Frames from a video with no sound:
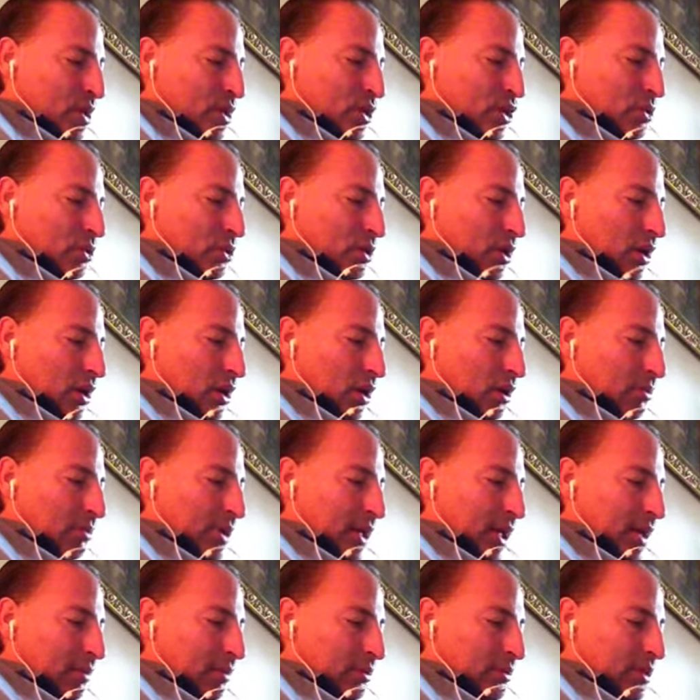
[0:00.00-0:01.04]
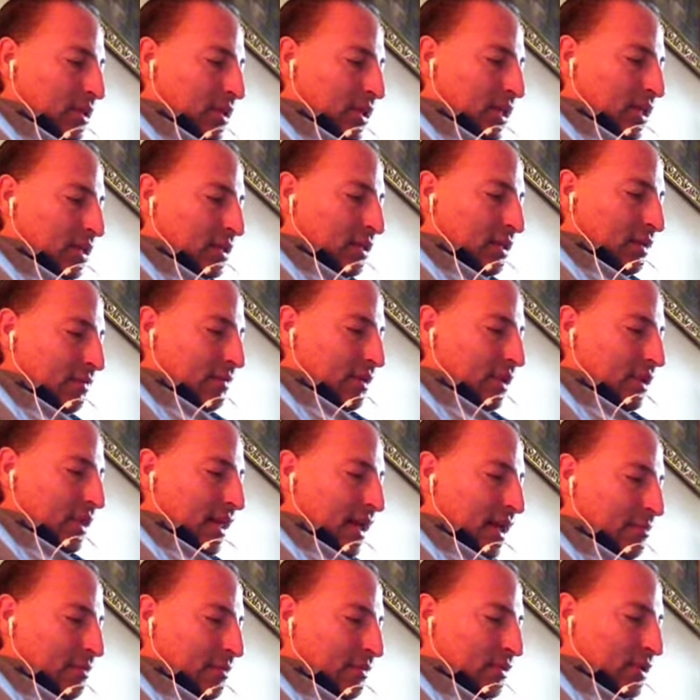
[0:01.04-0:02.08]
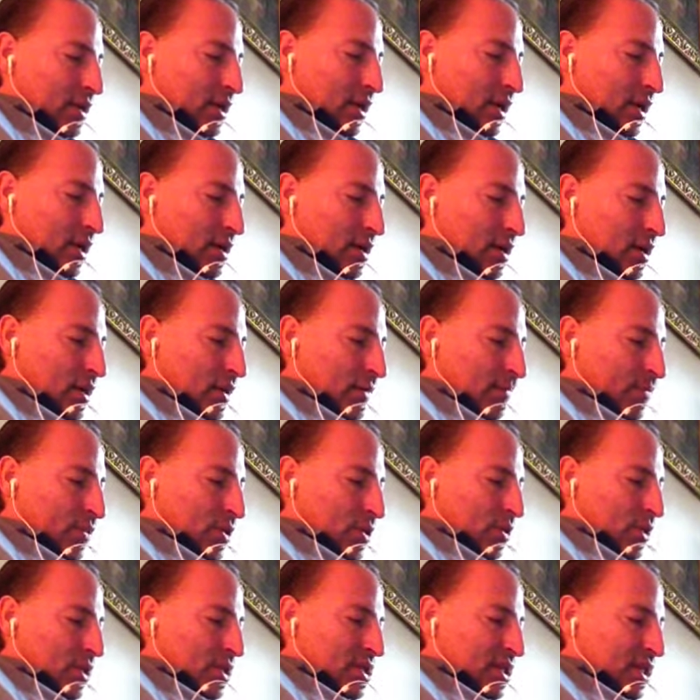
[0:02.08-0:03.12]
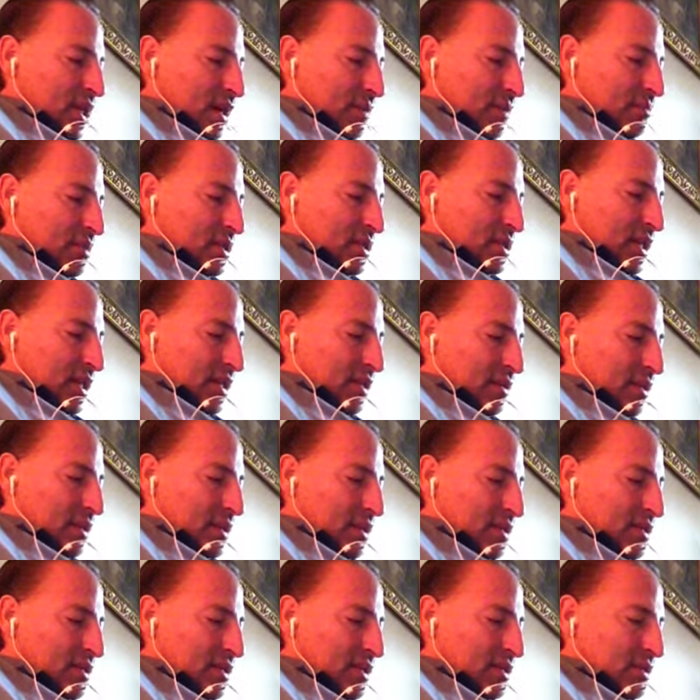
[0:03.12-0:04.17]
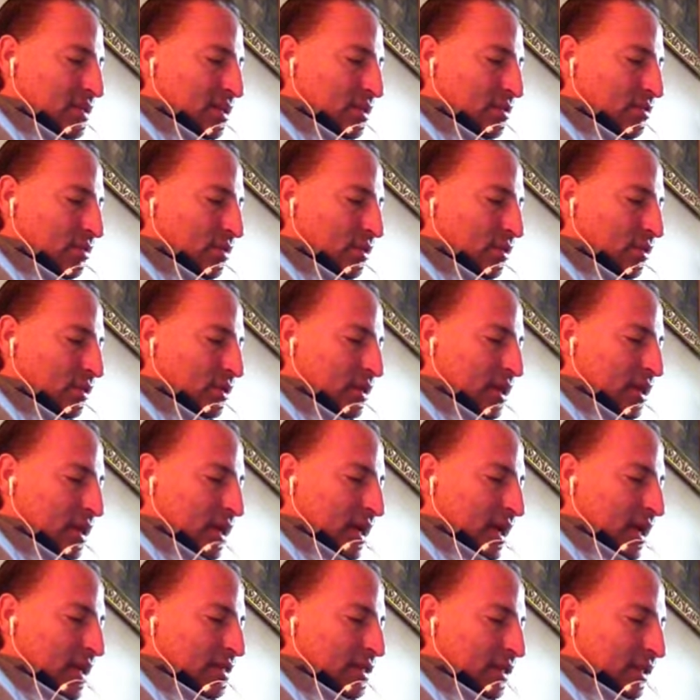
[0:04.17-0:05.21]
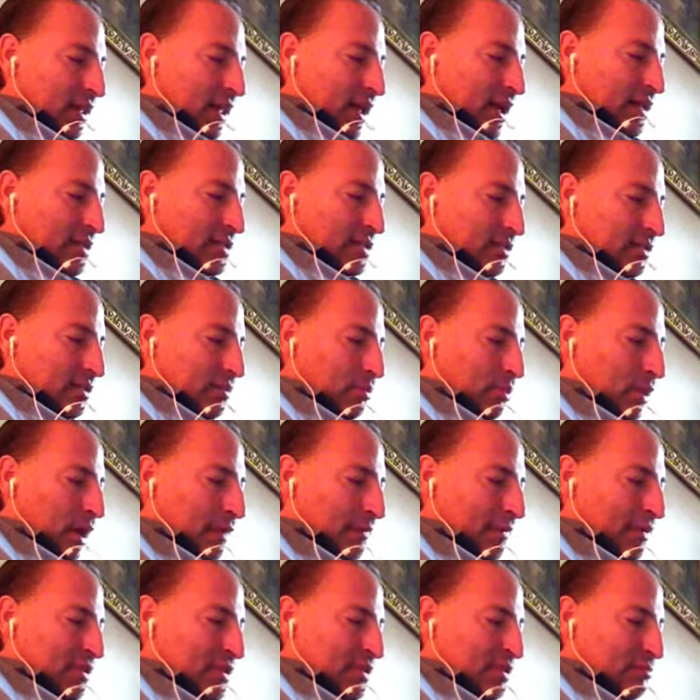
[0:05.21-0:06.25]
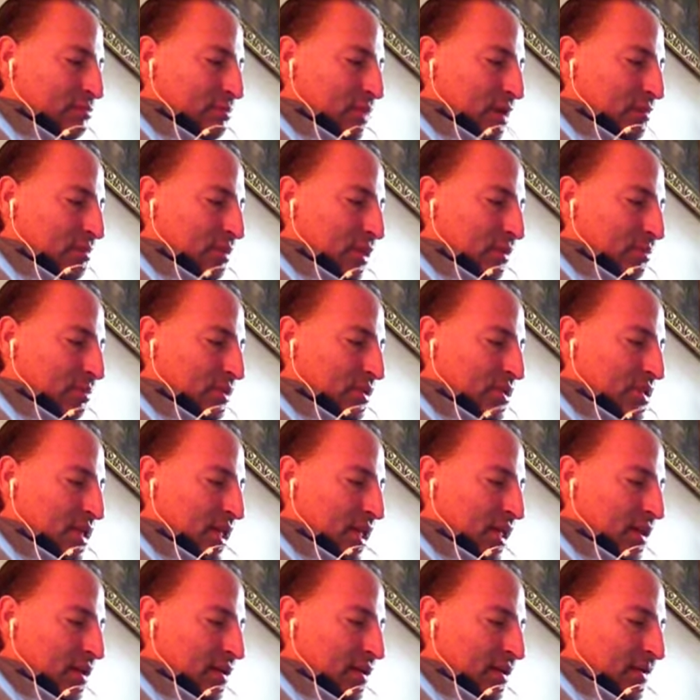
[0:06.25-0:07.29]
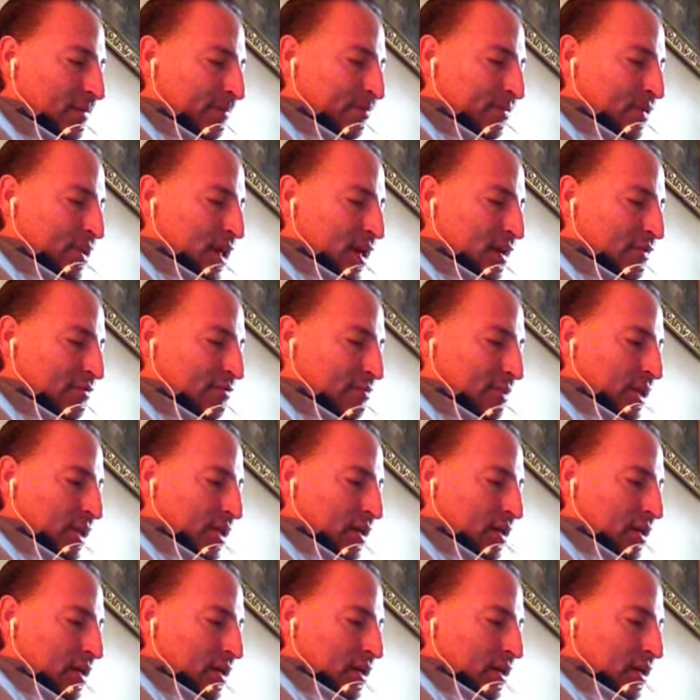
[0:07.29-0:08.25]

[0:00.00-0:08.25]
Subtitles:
You will all be able to eat of the Lamb of God, who has come to take away the sins of the world, as the last of the prophets of my people said of me.